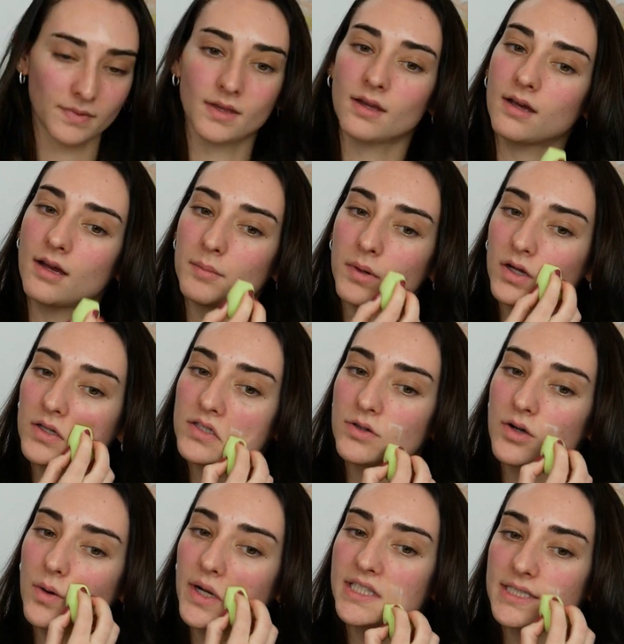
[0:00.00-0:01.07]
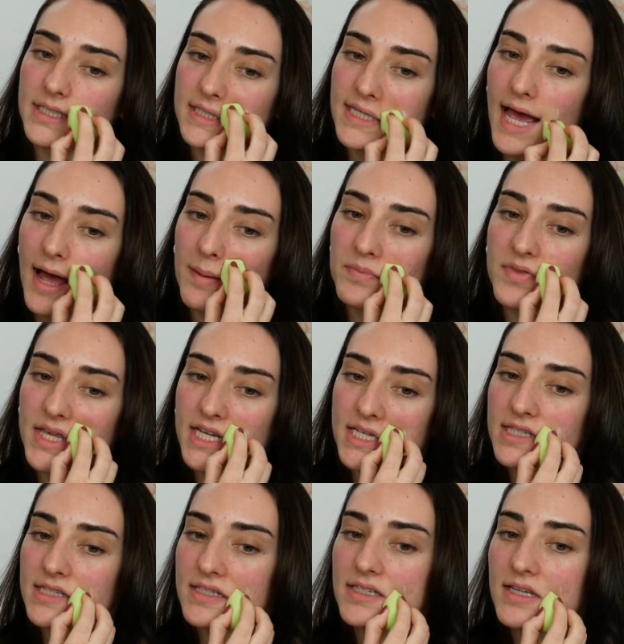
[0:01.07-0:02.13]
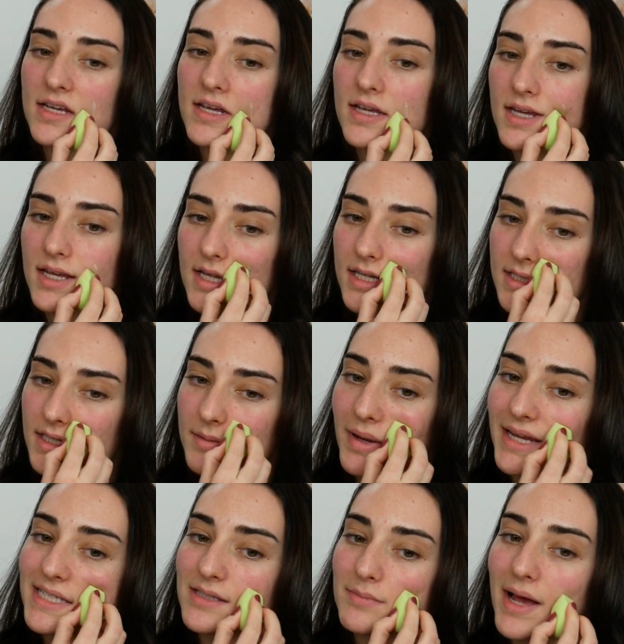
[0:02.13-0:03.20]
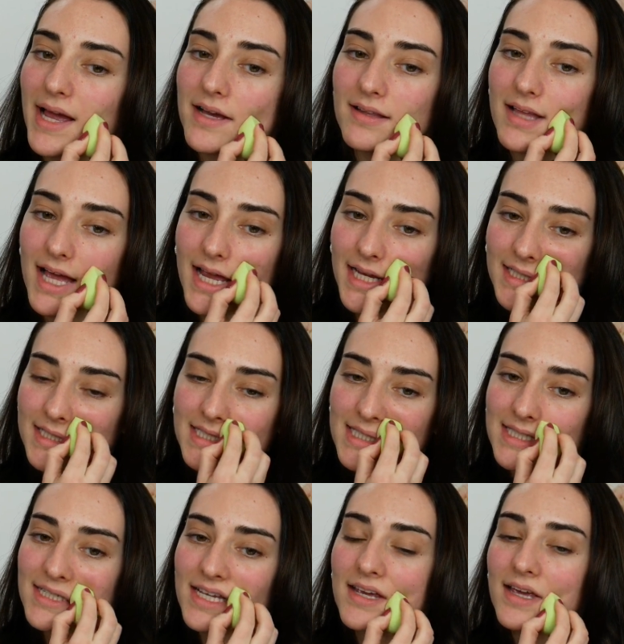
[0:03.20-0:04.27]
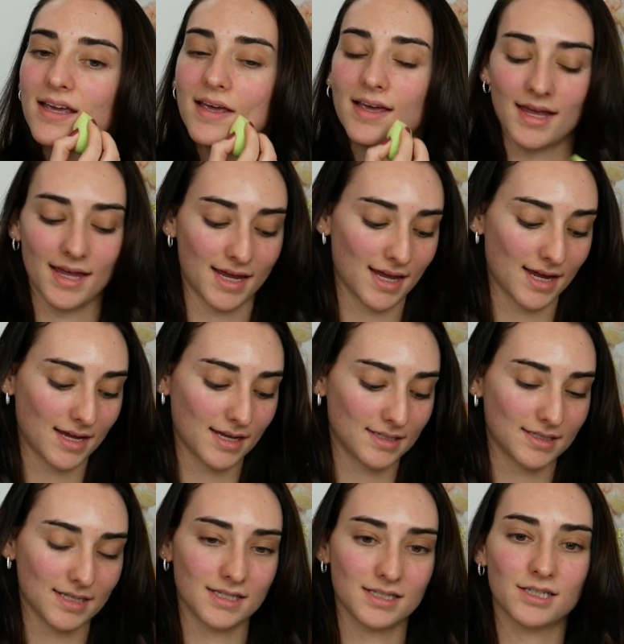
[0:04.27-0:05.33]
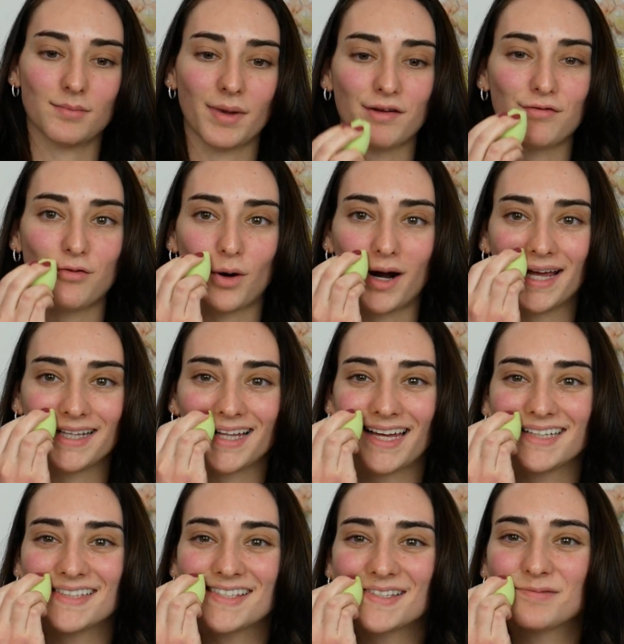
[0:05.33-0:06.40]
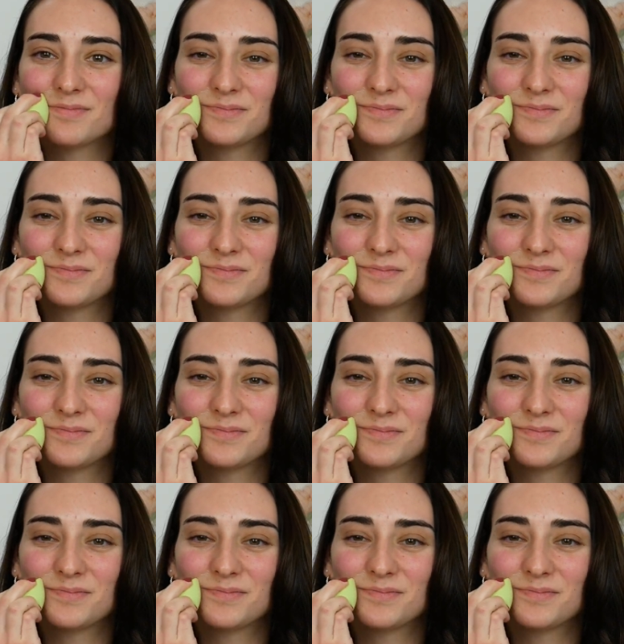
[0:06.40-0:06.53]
I'm also going to tap this into my smile lines and into my forehead lines.